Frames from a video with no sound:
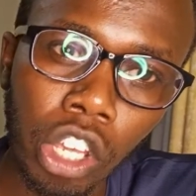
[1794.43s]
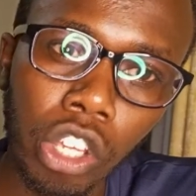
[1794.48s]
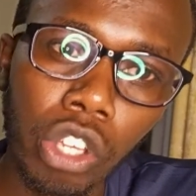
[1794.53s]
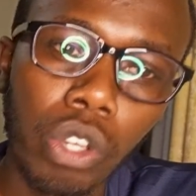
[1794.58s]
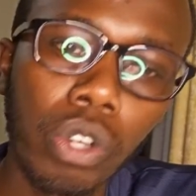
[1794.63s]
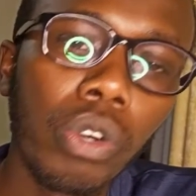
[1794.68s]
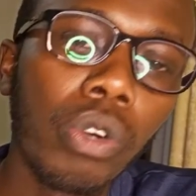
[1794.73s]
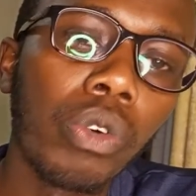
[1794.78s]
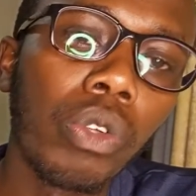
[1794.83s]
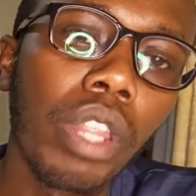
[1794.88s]

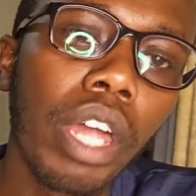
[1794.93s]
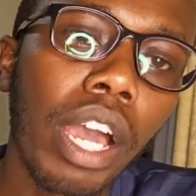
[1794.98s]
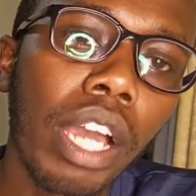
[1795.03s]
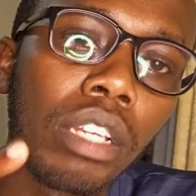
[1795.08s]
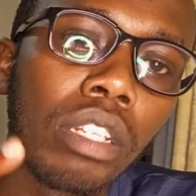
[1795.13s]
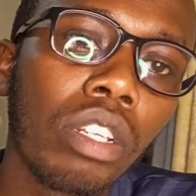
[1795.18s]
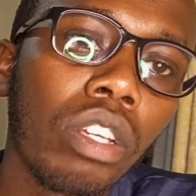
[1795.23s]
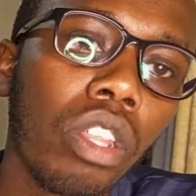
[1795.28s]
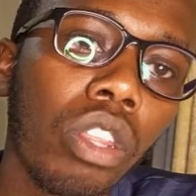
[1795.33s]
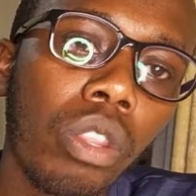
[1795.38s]
You do
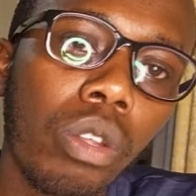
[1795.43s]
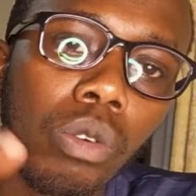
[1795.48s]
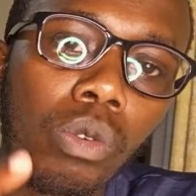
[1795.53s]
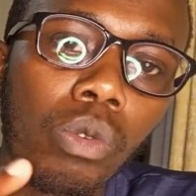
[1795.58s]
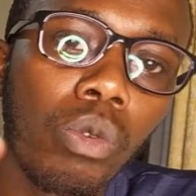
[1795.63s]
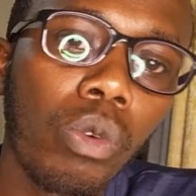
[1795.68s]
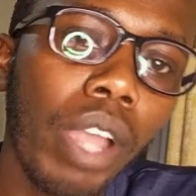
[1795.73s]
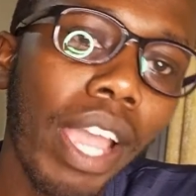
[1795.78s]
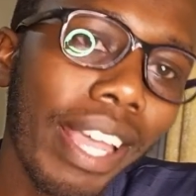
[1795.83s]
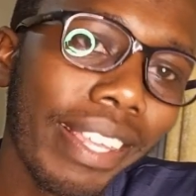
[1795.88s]
that
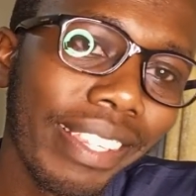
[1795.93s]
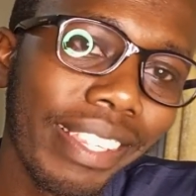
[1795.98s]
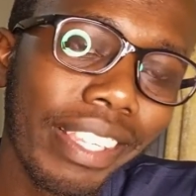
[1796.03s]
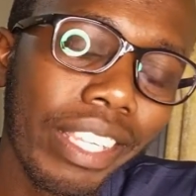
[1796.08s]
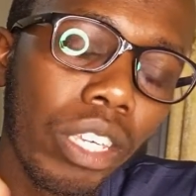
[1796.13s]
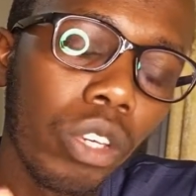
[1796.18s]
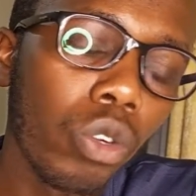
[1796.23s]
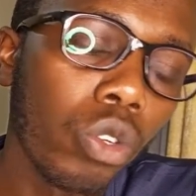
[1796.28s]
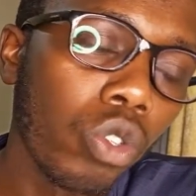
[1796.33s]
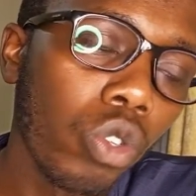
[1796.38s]
through
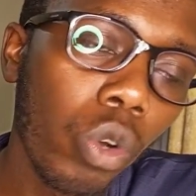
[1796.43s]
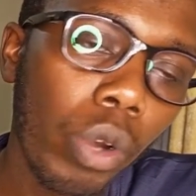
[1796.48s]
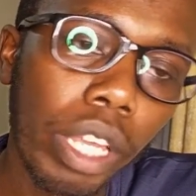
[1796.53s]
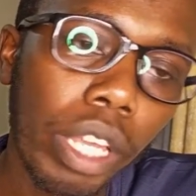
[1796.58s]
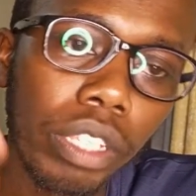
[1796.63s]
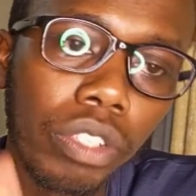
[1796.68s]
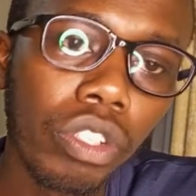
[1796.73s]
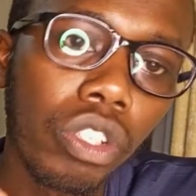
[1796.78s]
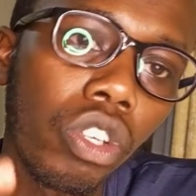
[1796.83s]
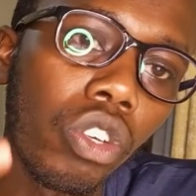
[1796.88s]
SEO. So
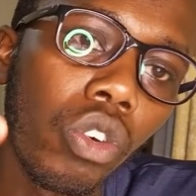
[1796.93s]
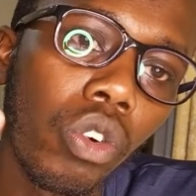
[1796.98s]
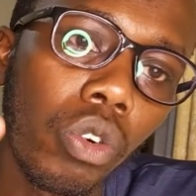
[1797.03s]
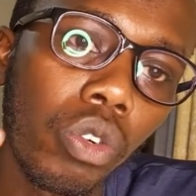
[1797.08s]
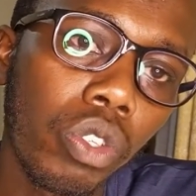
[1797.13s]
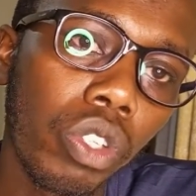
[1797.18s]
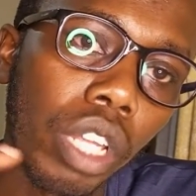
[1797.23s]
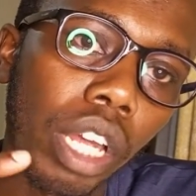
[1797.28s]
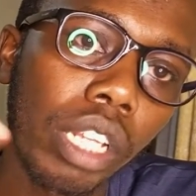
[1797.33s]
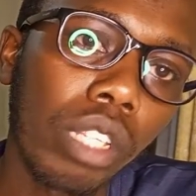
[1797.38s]
SEO
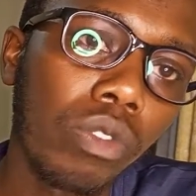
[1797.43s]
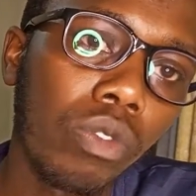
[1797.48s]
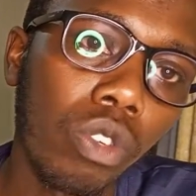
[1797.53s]
stands for